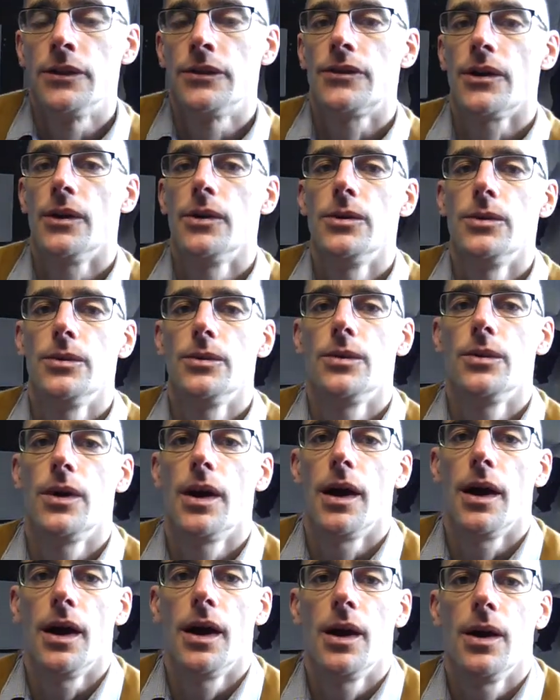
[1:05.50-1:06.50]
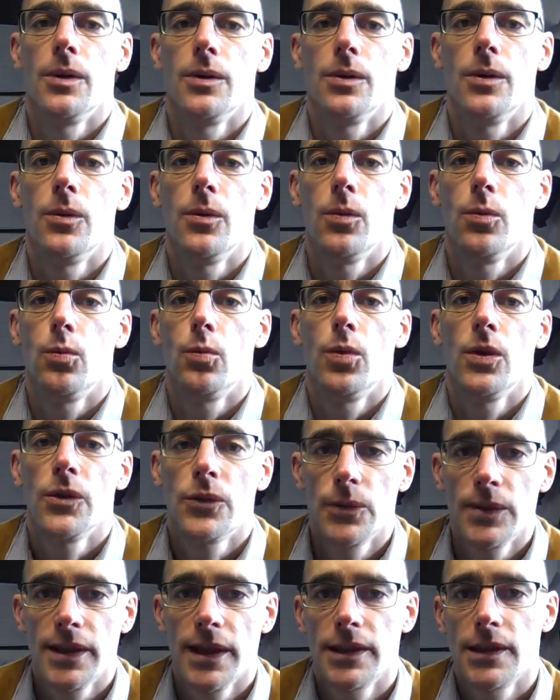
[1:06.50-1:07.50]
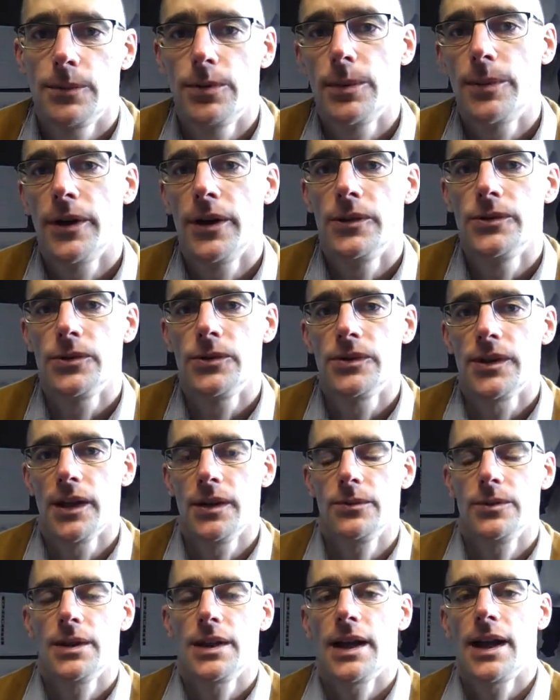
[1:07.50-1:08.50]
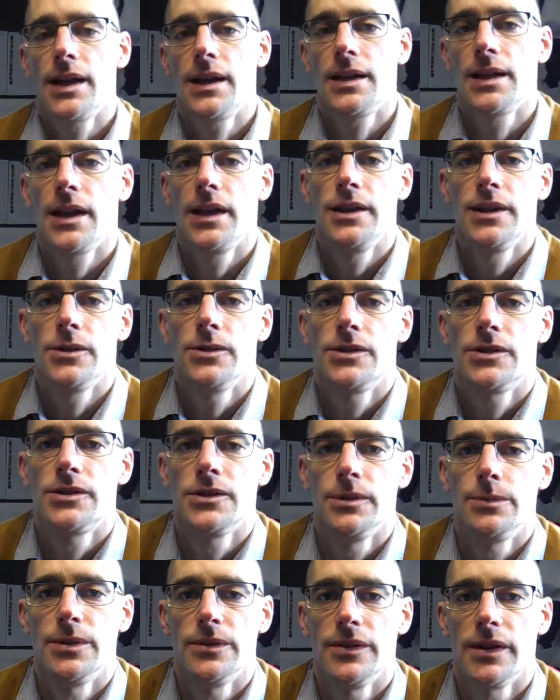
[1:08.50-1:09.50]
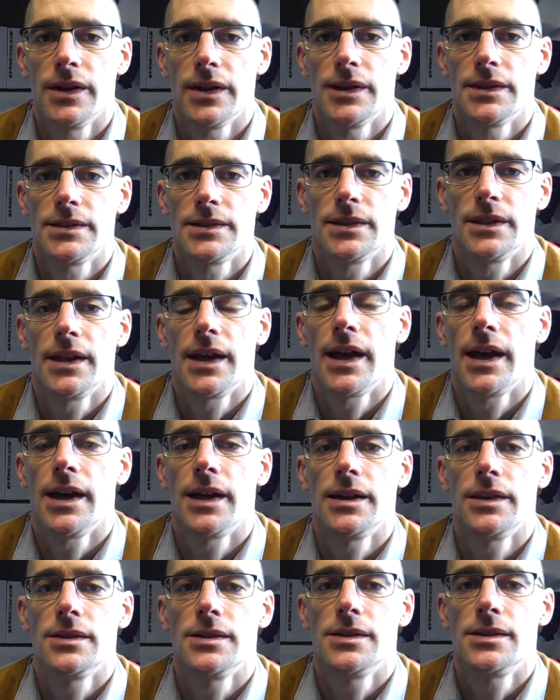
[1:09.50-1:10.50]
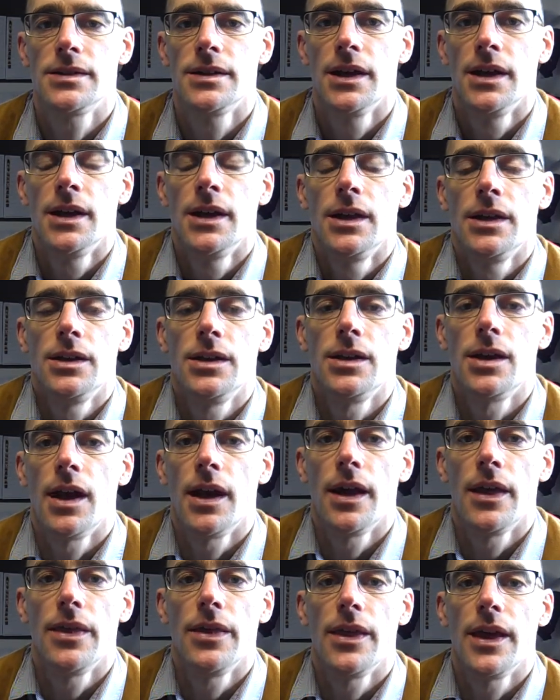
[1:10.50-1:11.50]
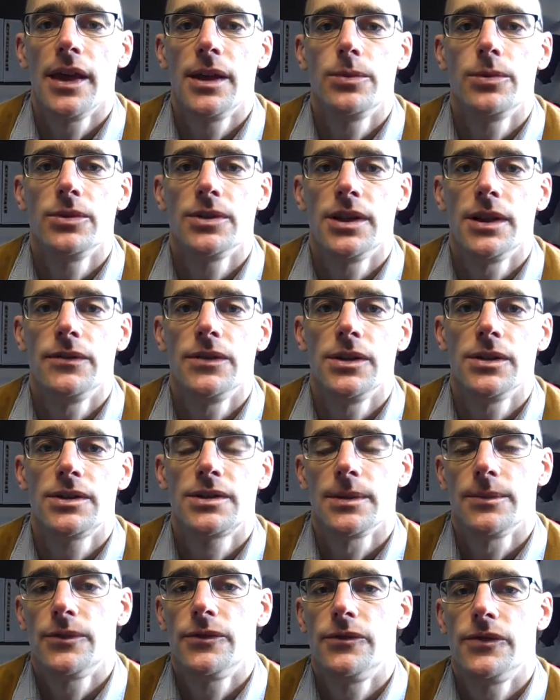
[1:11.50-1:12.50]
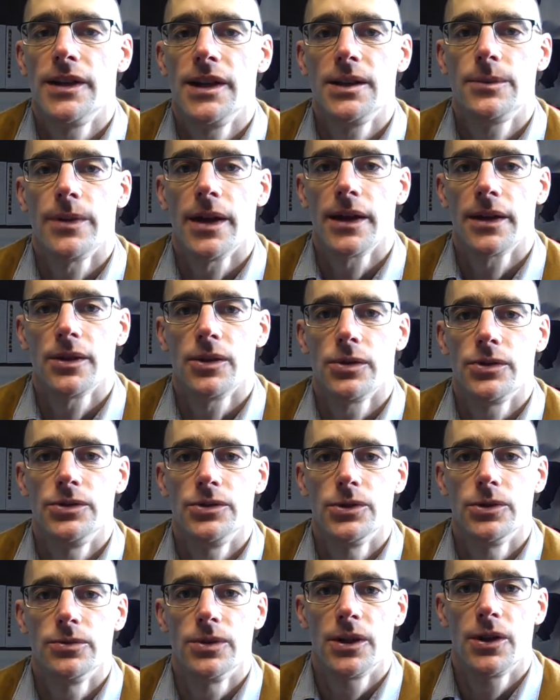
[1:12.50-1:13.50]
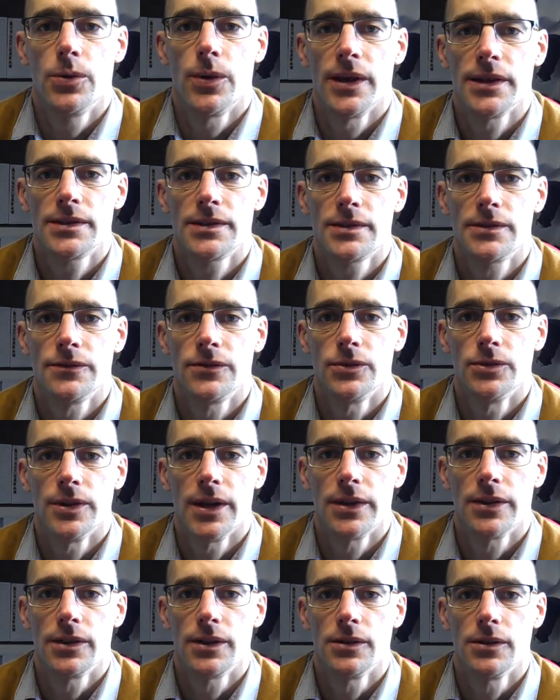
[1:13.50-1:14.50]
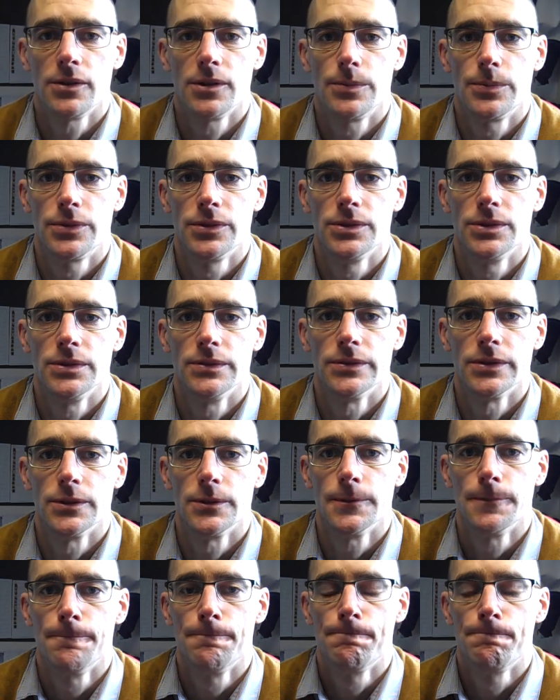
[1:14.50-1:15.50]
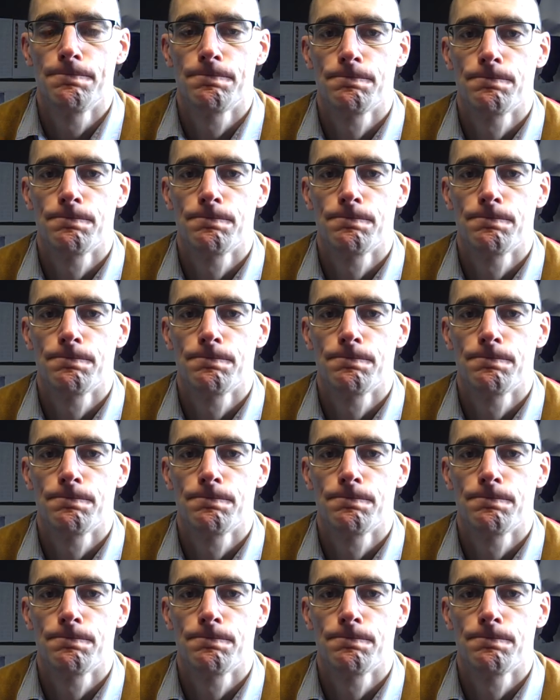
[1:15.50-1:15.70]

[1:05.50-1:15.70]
So once we get the proposals in, we'll allocate you a supervisor, and they will give you some feedback on your request for ethical approval.